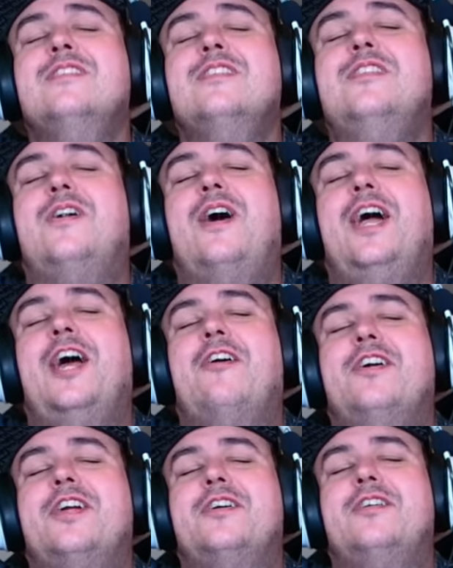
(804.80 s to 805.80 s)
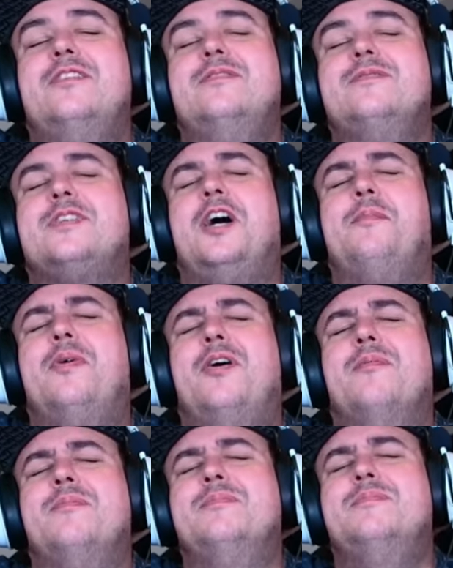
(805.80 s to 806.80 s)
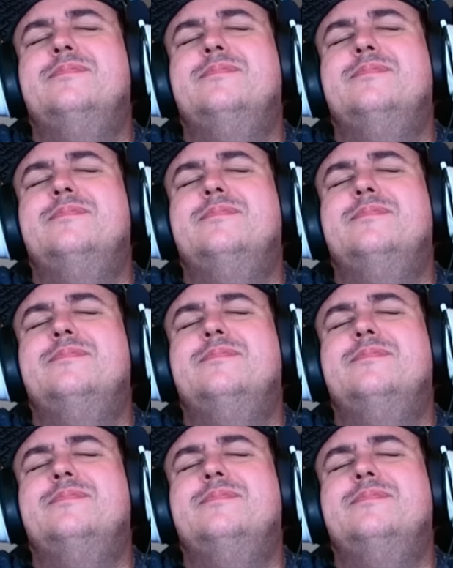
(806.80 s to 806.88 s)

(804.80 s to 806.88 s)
Not Ariel. Come on.